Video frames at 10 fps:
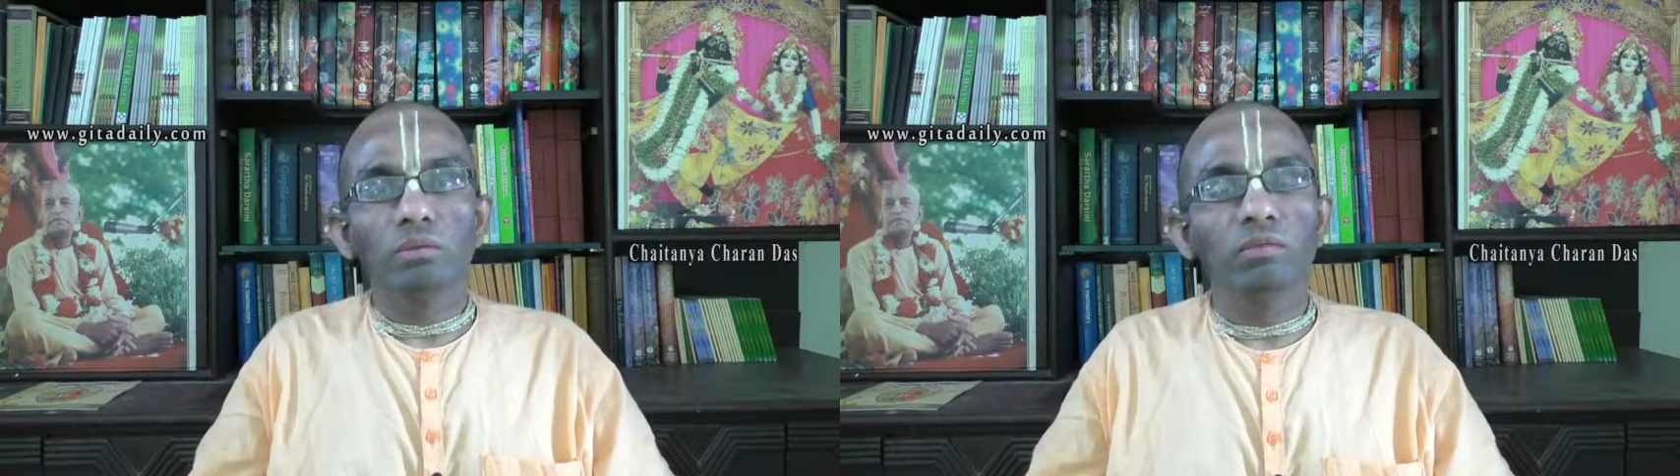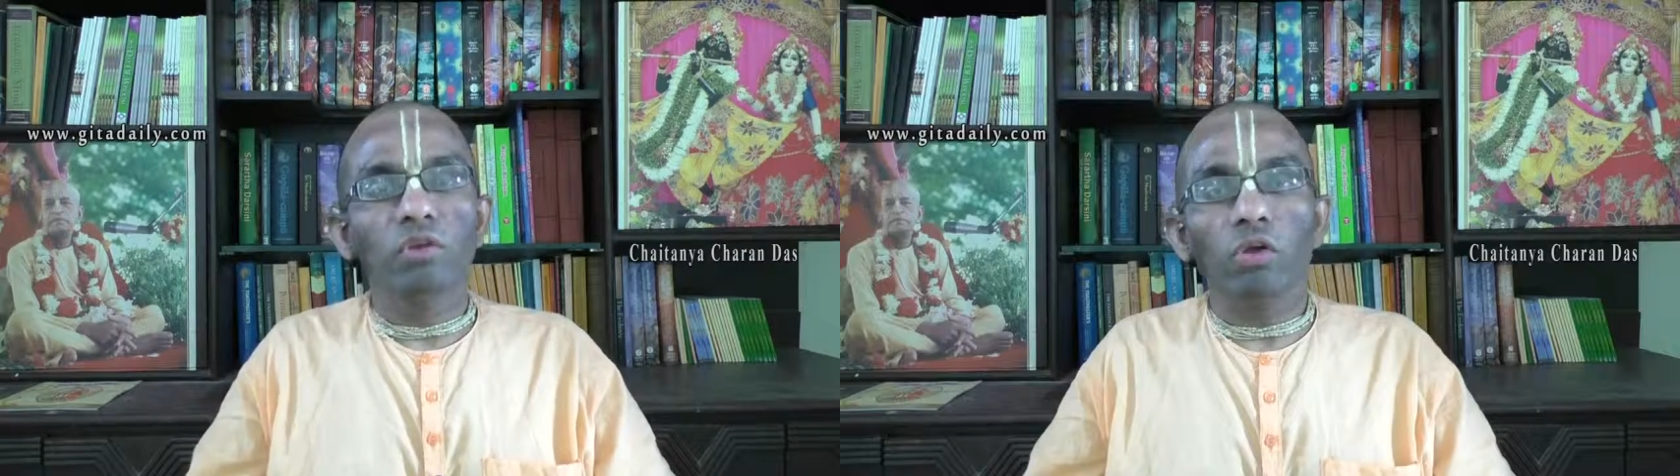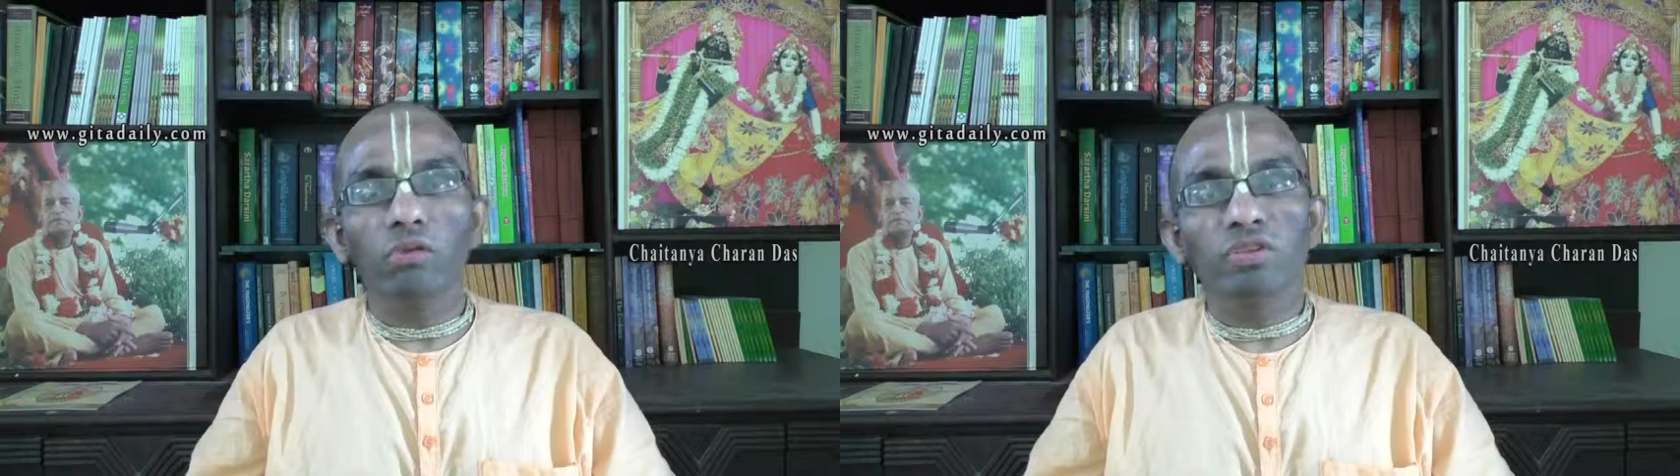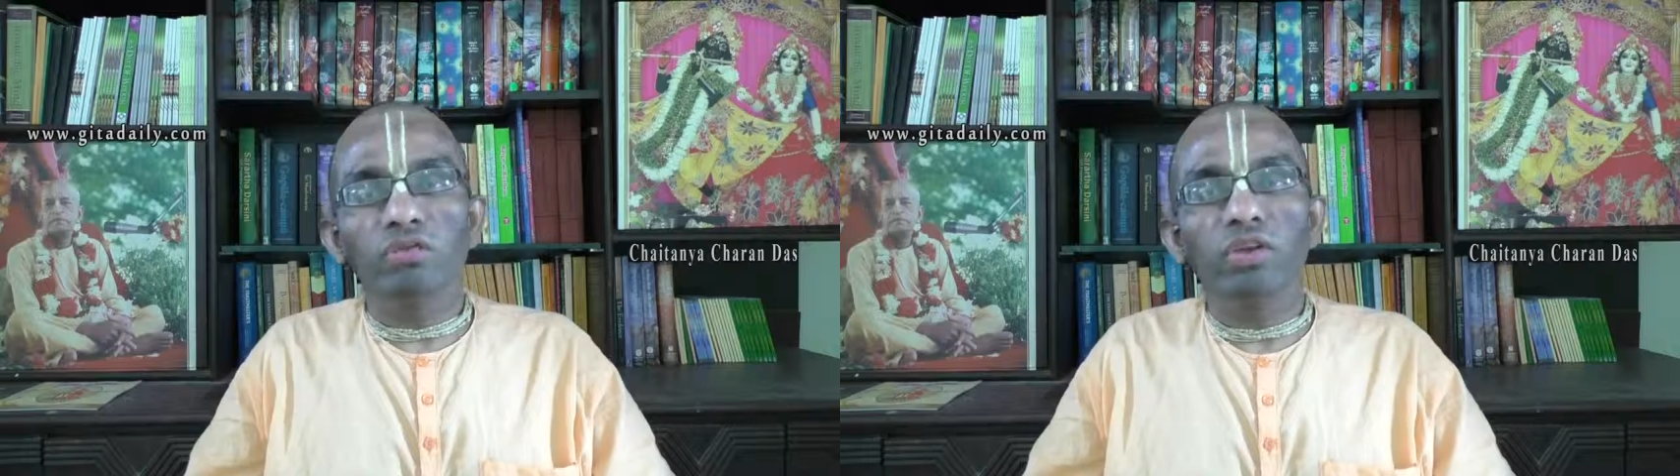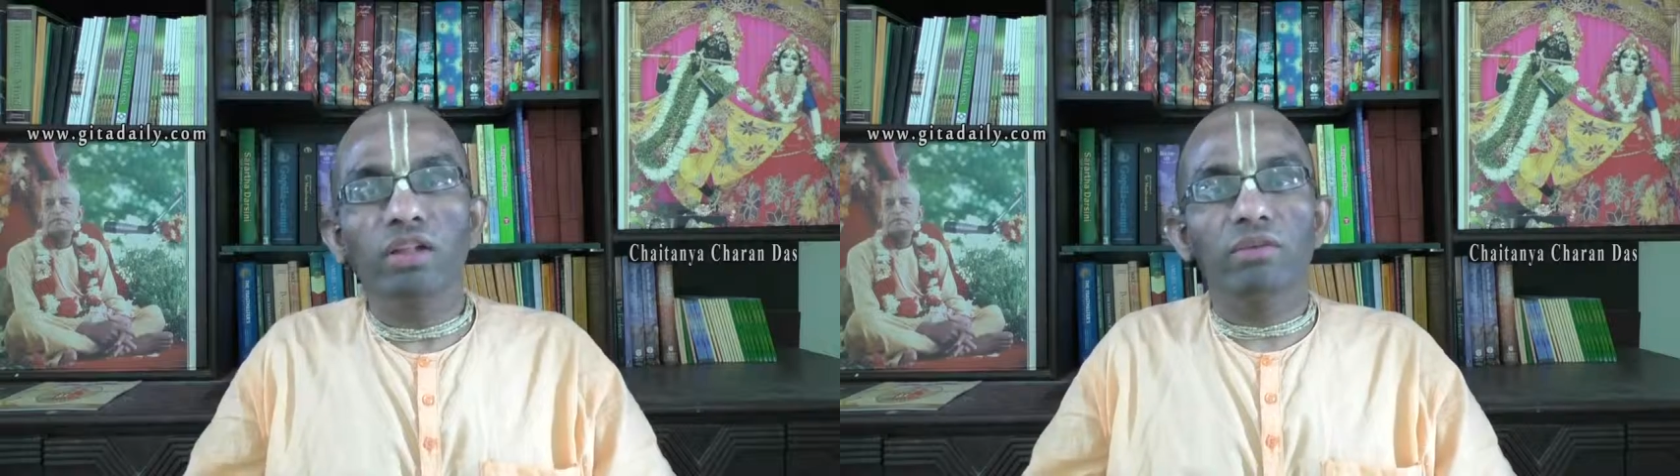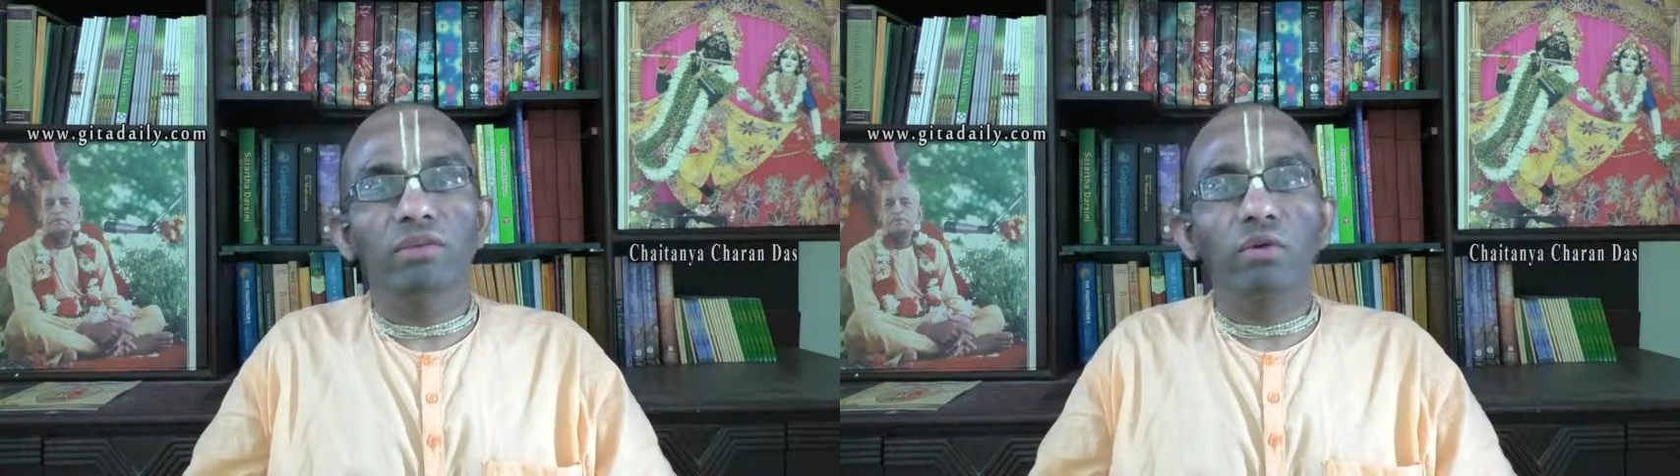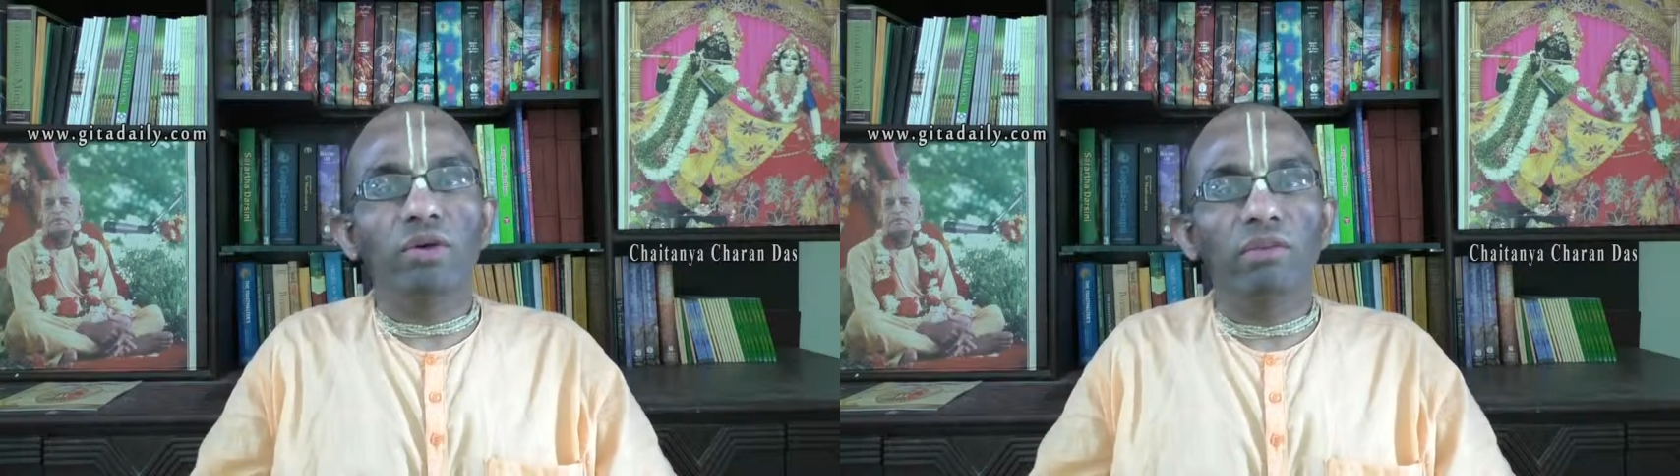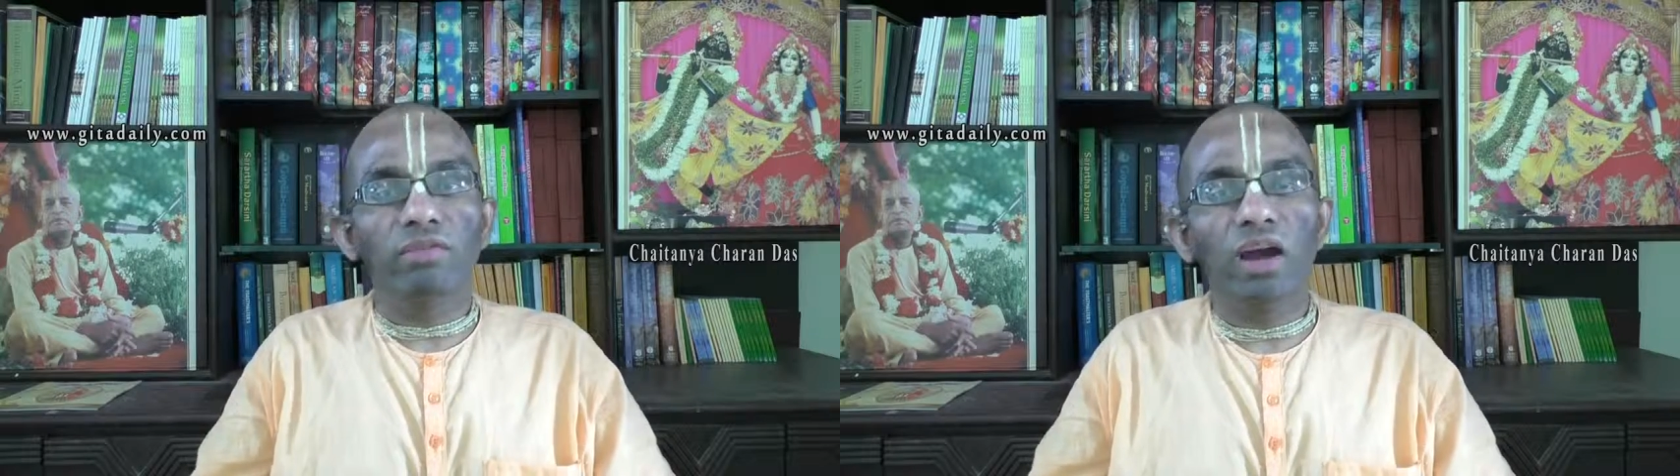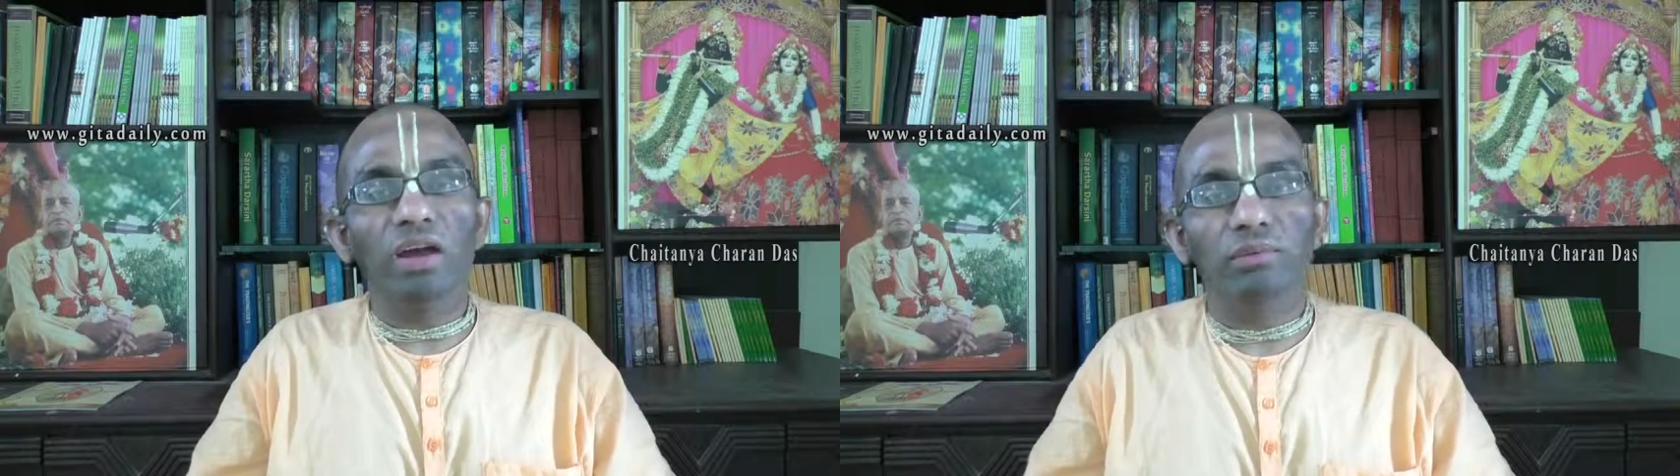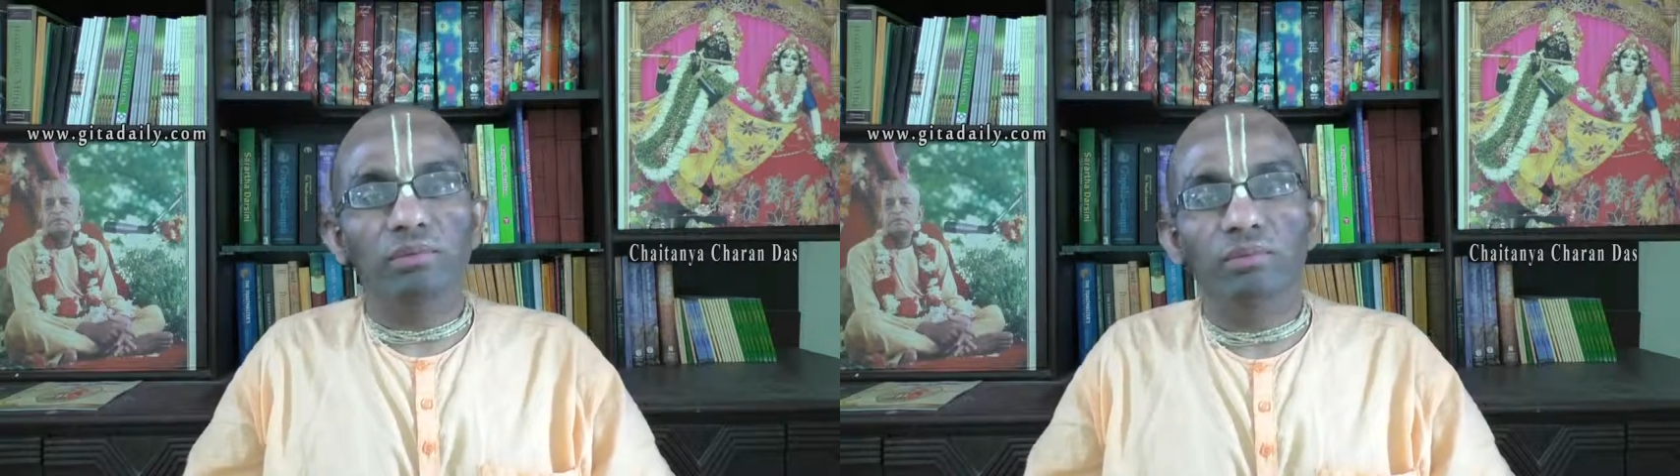We always feel that we don't have
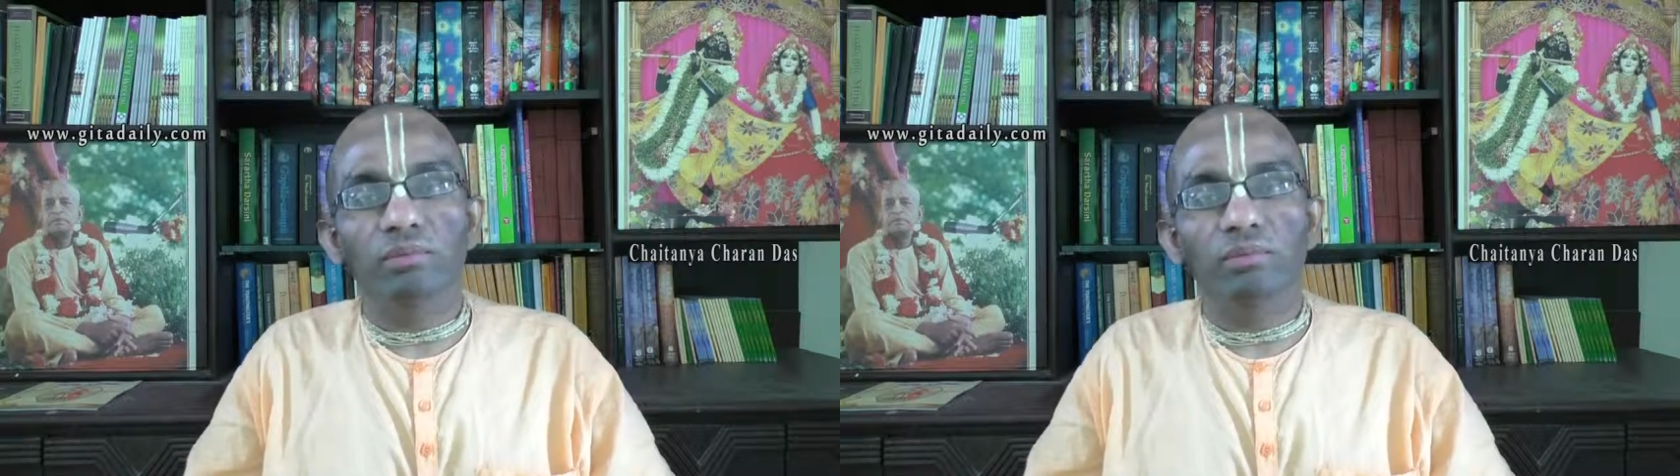time.